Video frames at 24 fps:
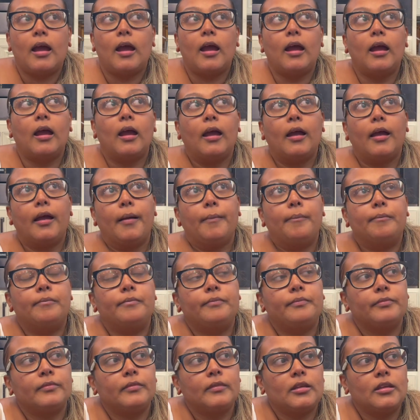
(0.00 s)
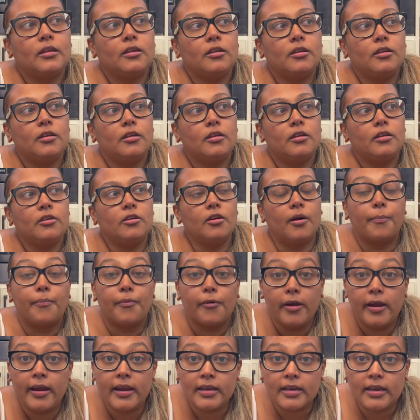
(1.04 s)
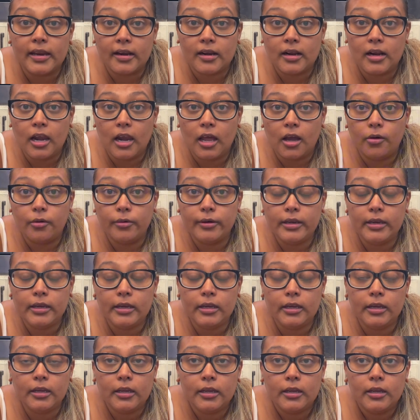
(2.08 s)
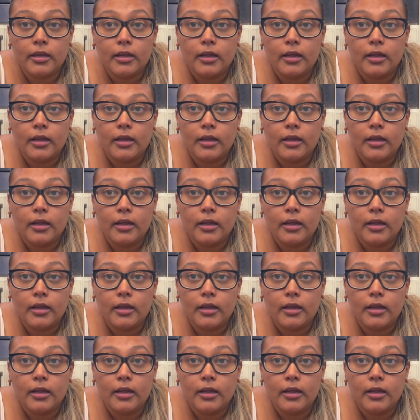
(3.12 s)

your brain get cloudy,